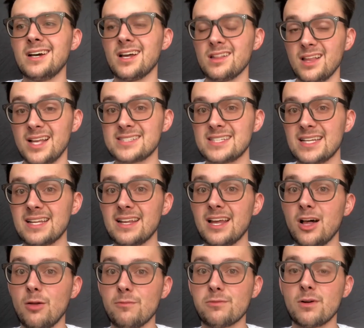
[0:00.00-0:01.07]
unless they get
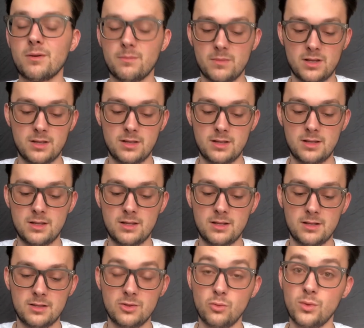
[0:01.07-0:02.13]
help from
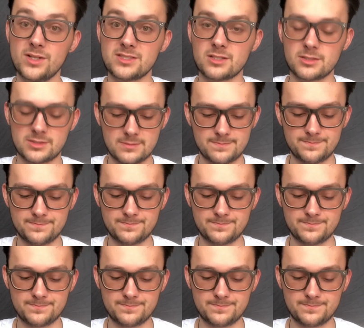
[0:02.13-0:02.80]
the wizards,